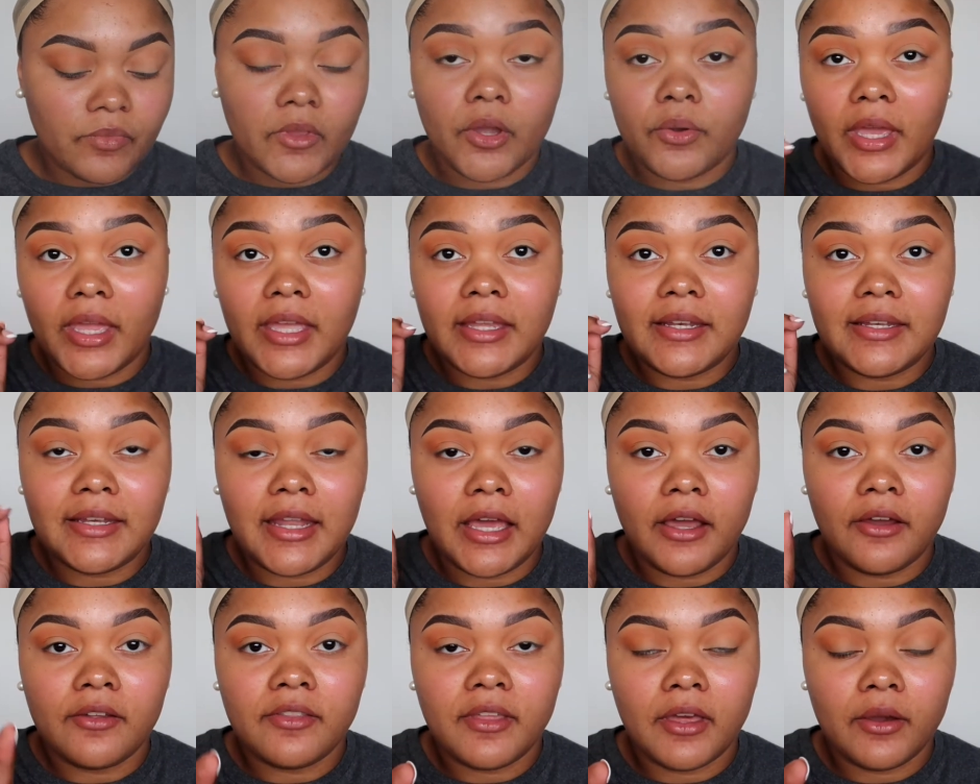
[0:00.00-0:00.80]
Okay,
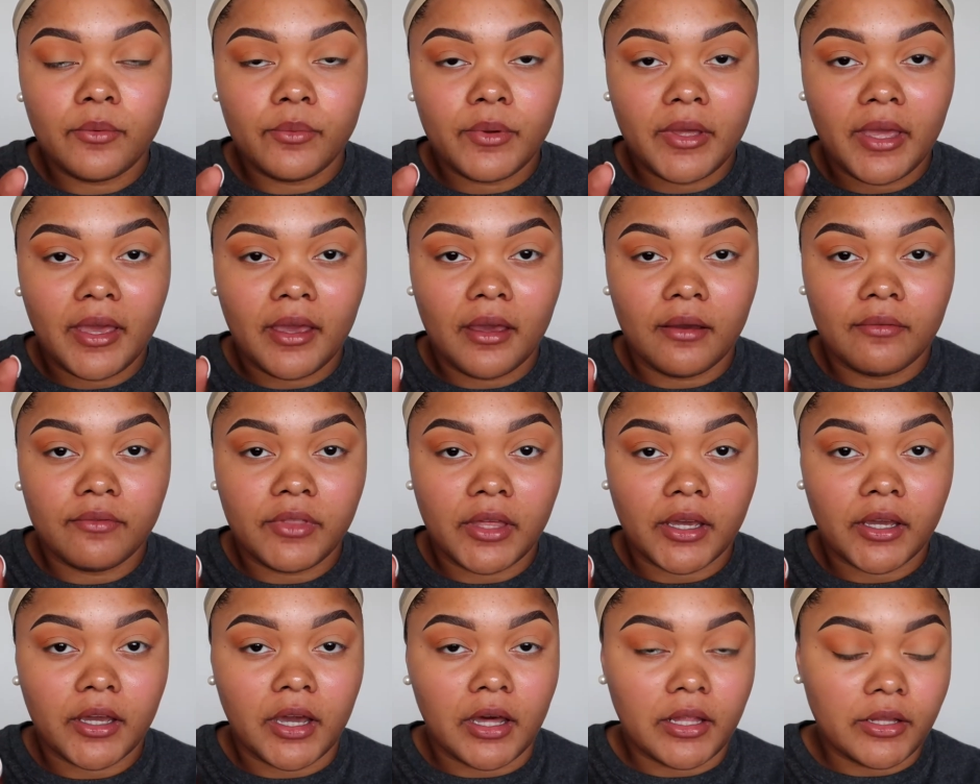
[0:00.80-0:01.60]
now that we have
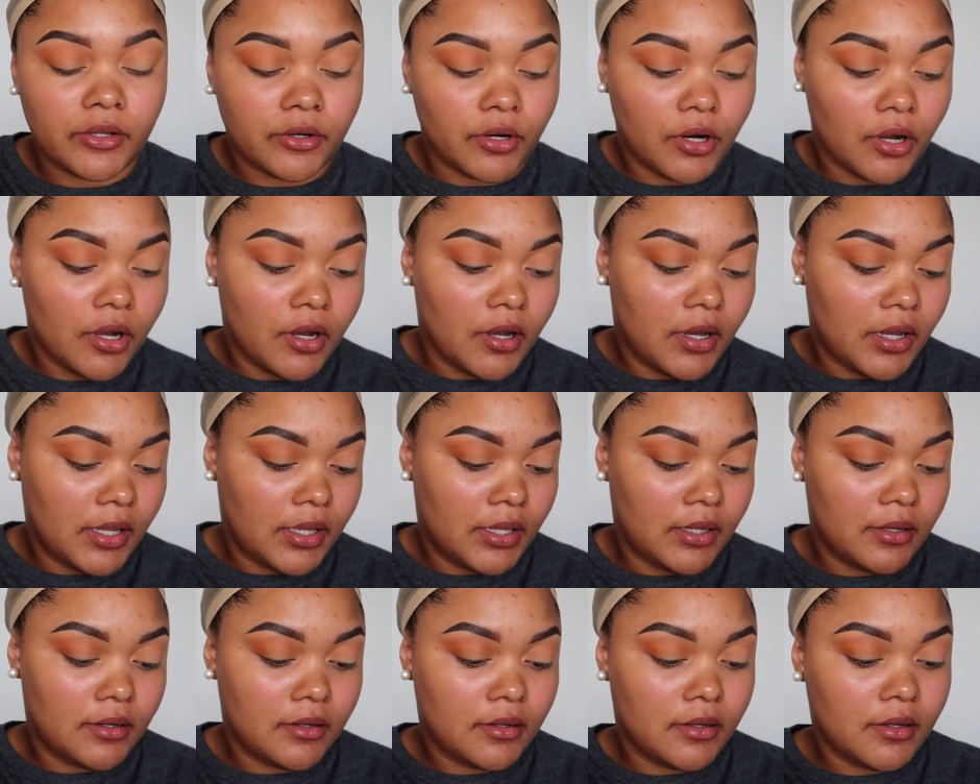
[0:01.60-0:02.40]
that color
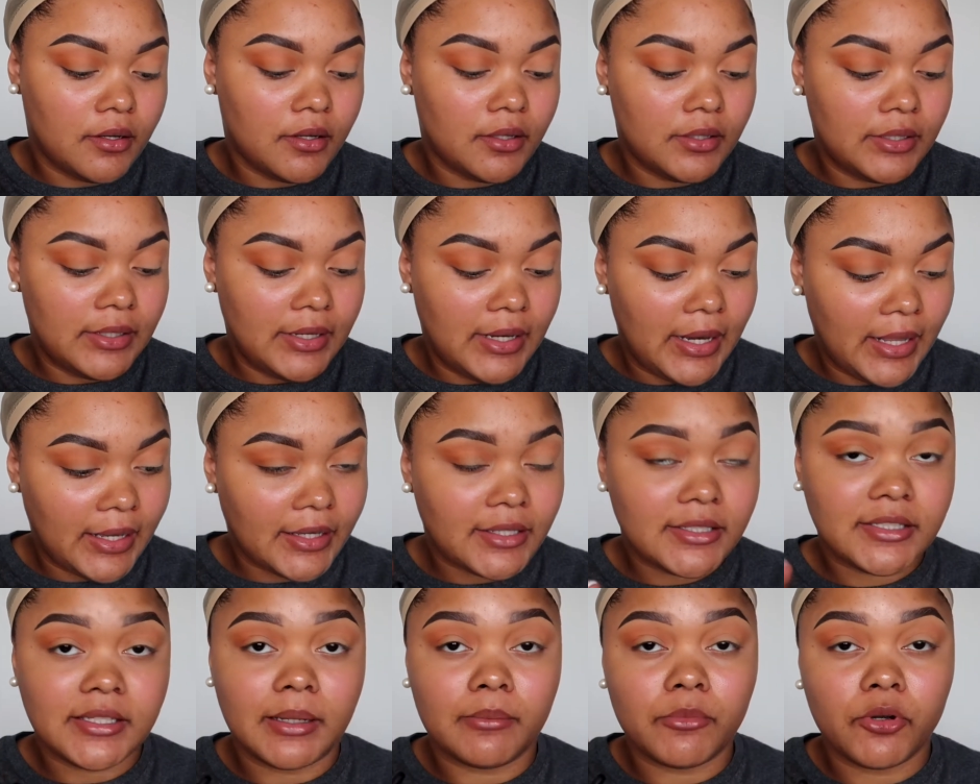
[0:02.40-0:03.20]
on,
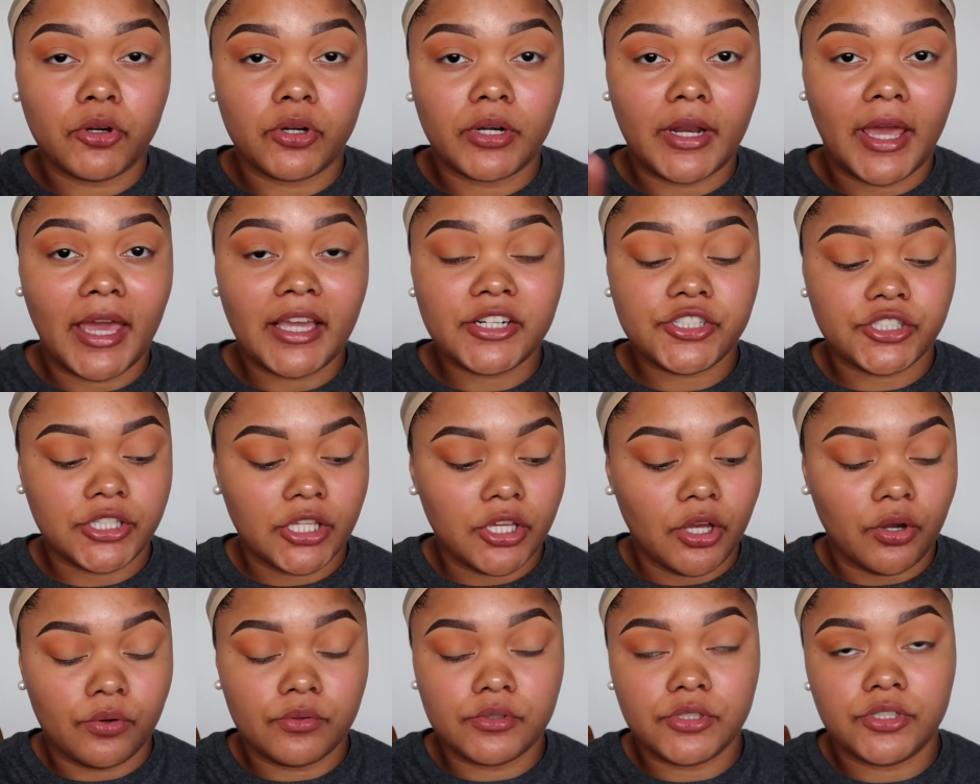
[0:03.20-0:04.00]
next I'm going to
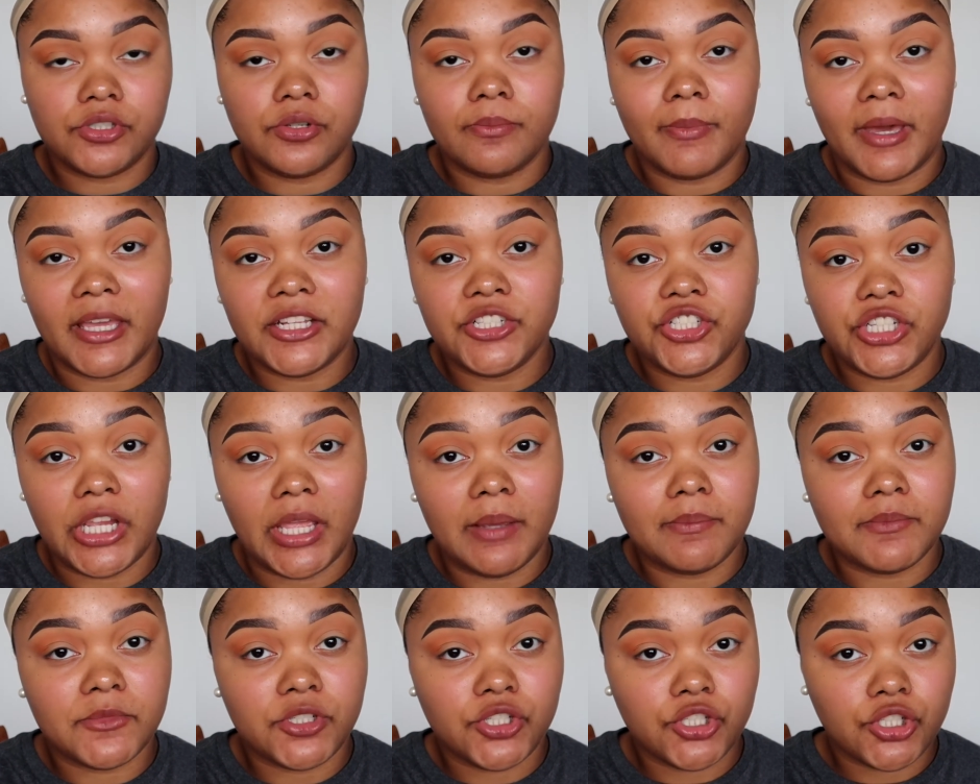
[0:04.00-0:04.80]
actually go into my
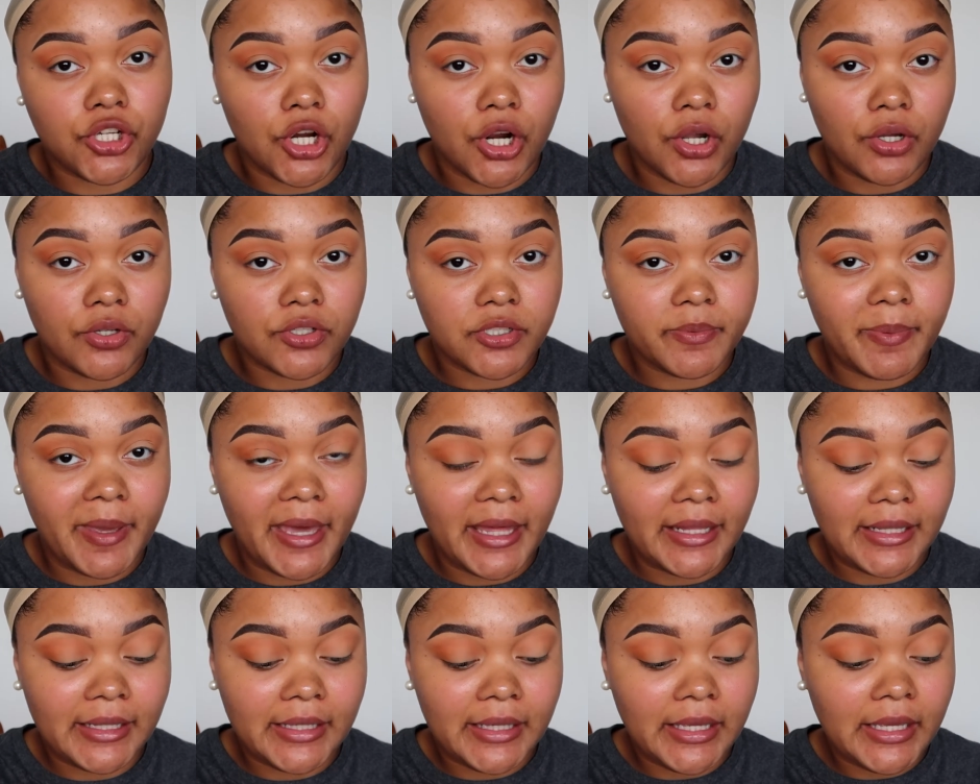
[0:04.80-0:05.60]
James Charles
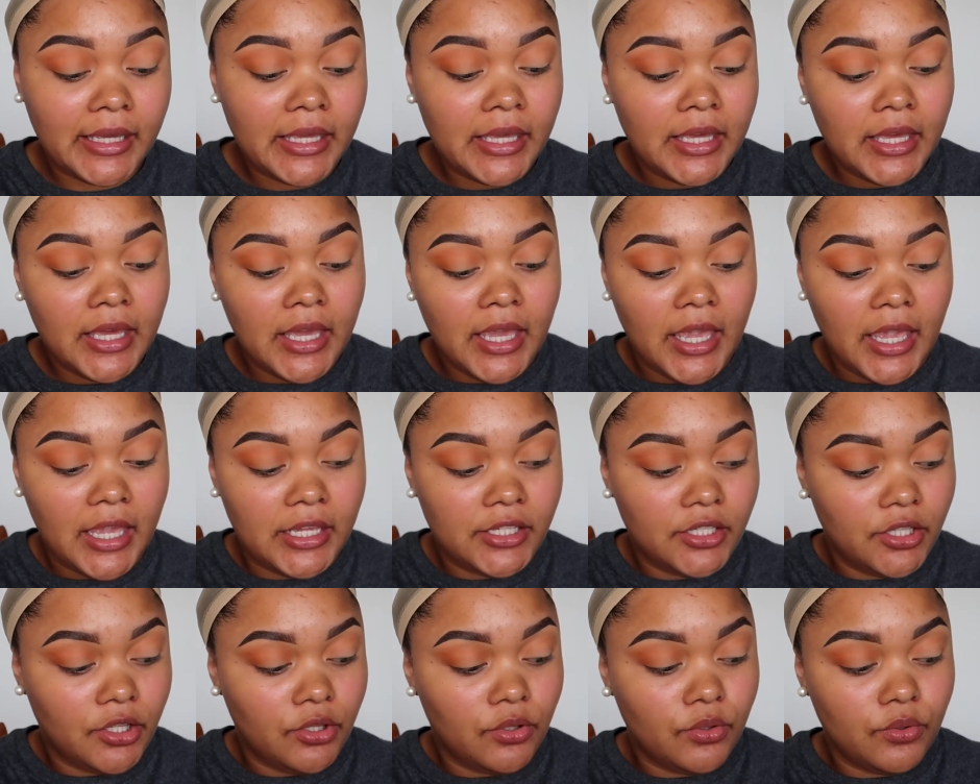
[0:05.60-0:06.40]
palette
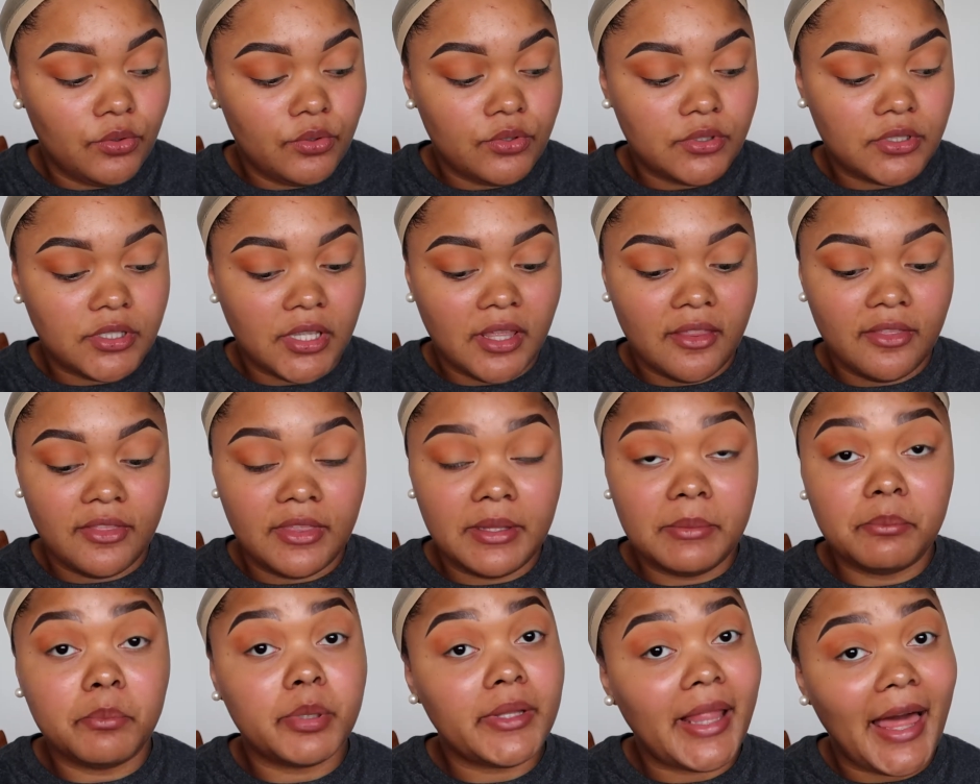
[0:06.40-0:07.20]
and use
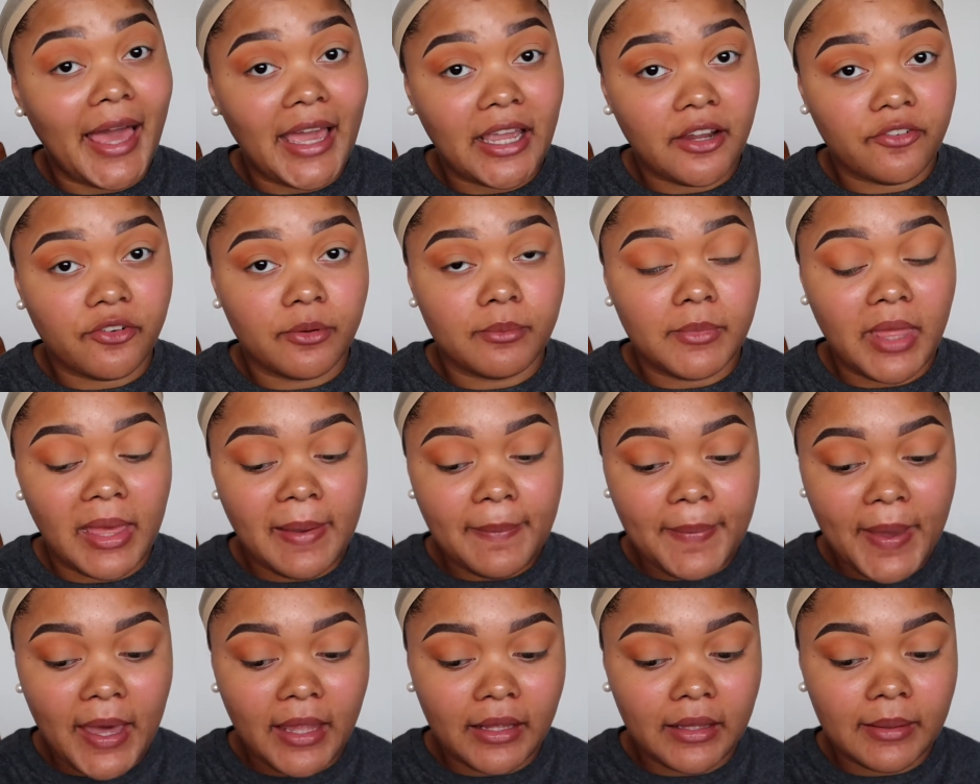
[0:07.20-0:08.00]
the black from
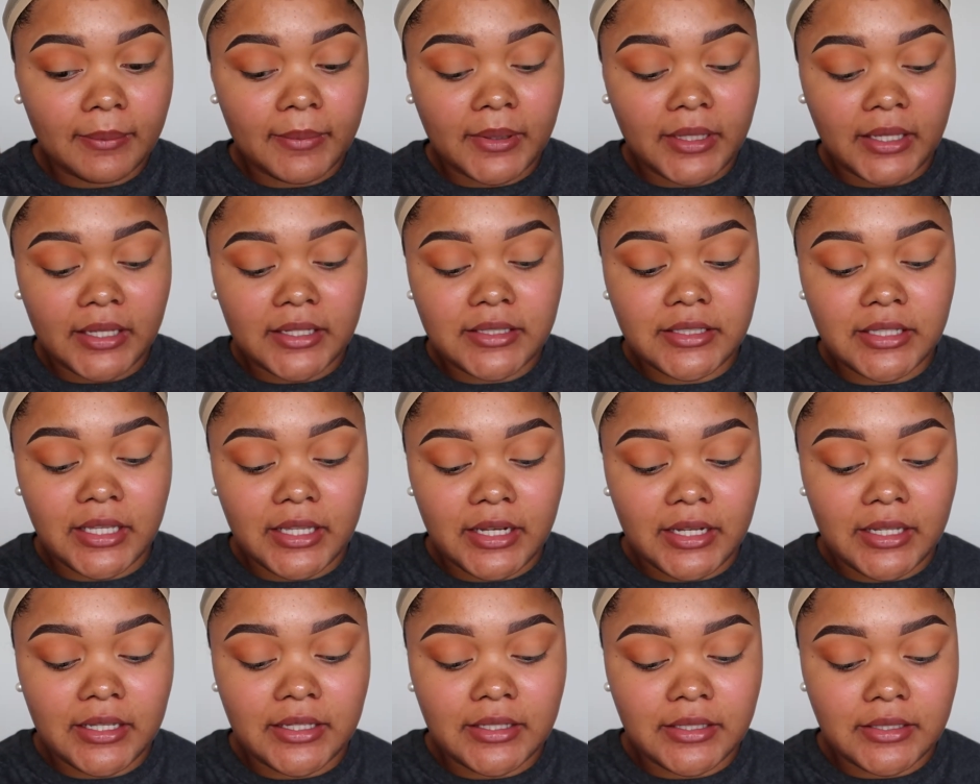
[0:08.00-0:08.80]
that palette because
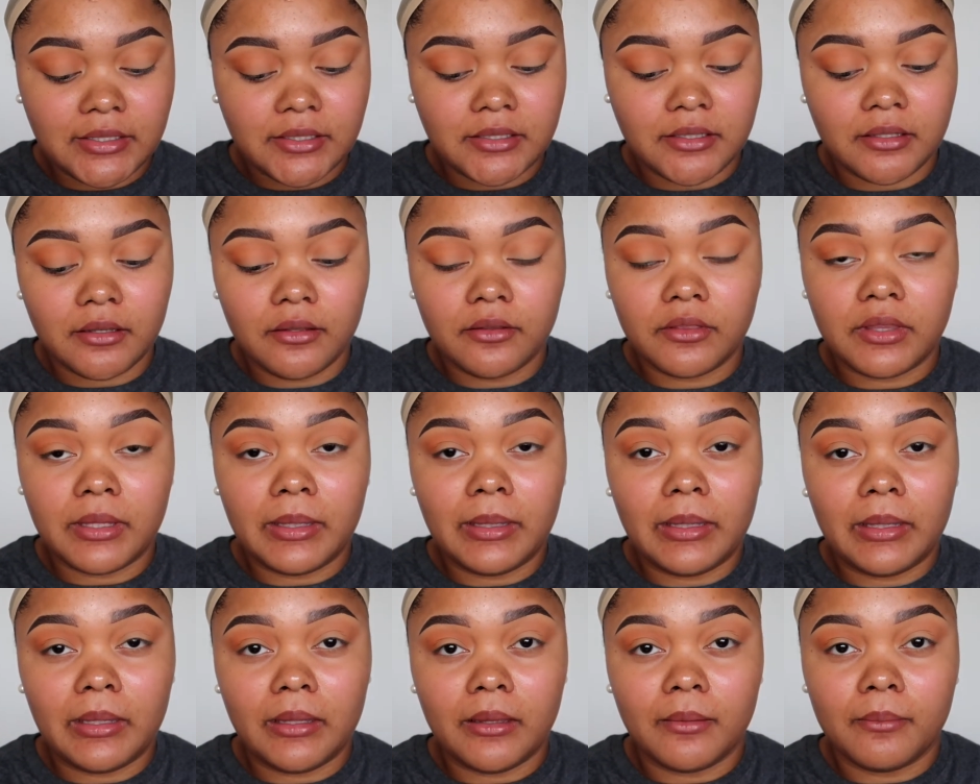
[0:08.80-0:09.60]
it is
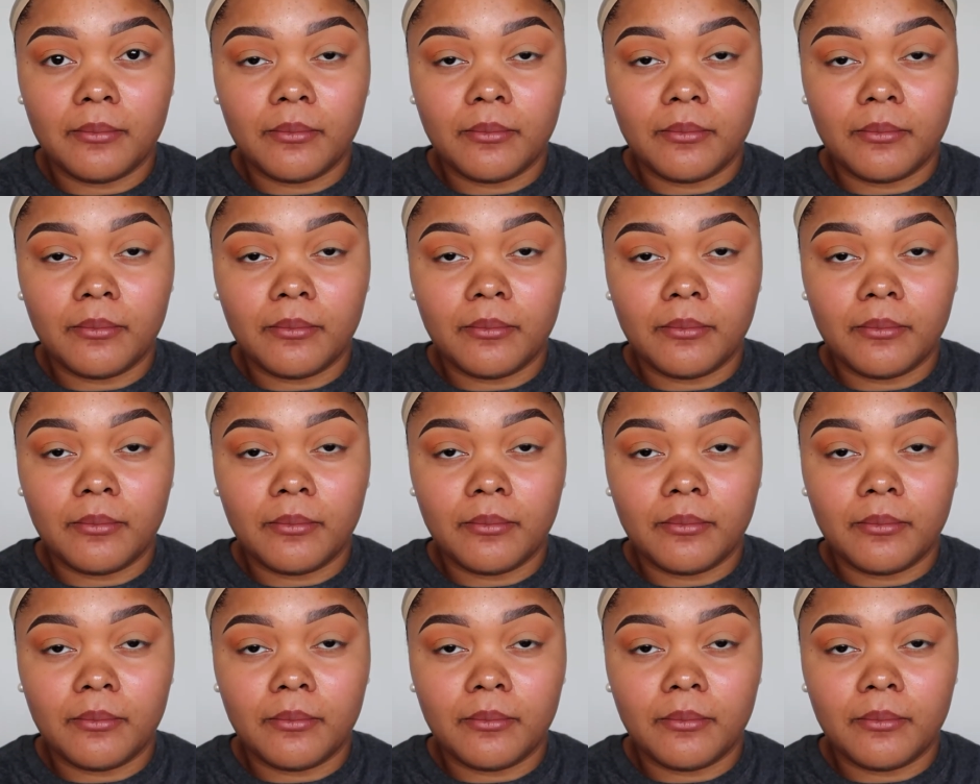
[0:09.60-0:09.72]
the